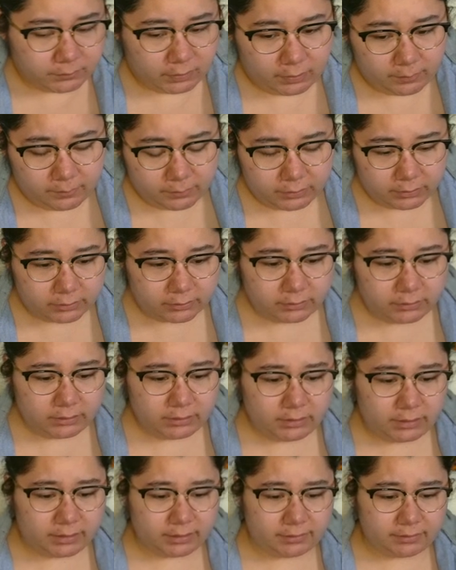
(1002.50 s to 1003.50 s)
I'm
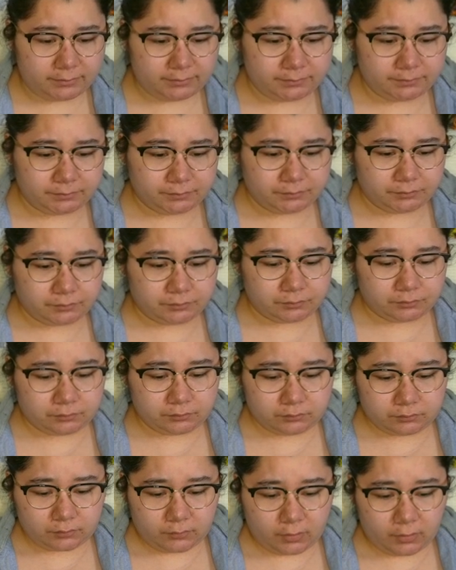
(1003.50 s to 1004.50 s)
literally like
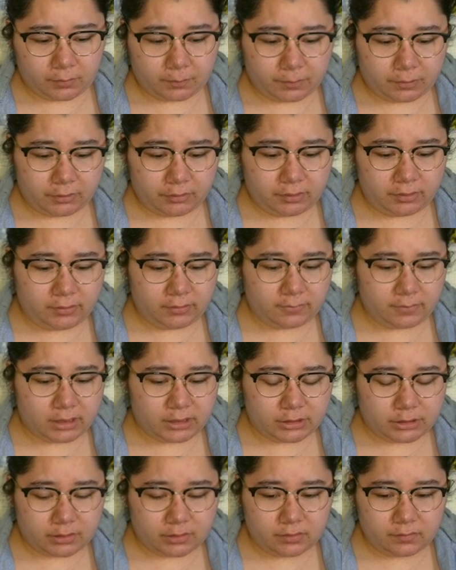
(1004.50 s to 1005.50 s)
uploading the
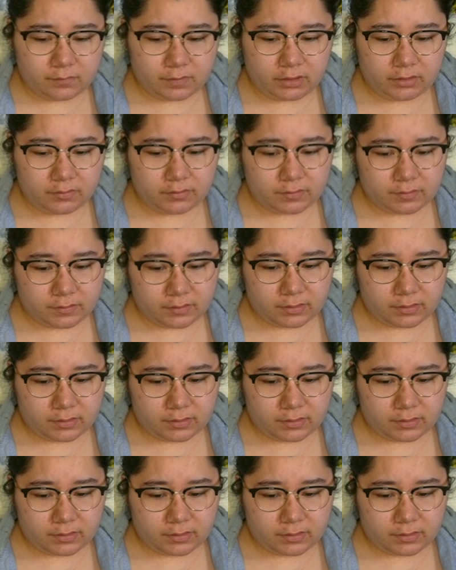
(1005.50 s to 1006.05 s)
main channel videos